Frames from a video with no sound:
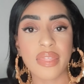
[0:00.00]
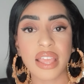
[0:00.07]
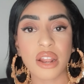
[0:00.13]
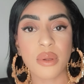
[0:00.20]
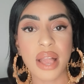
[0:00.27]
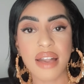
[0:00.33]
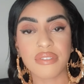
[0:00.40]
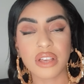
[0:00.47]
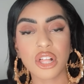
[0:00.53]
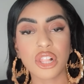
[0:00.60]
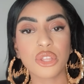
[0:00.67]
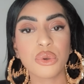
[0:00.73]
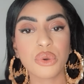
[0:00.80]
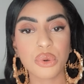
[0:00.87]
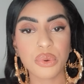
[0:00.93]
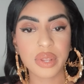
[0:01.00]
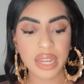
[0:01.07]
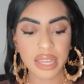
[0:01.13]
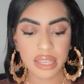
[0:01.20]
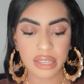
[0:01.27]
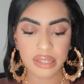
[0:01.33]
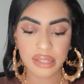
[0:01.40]
they don't have a clue who it
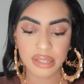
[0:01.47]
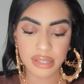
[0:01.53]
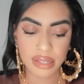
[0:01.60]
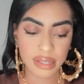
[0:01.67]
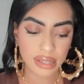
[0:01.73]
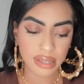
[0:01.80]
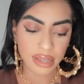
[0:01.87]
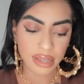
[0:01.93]
is.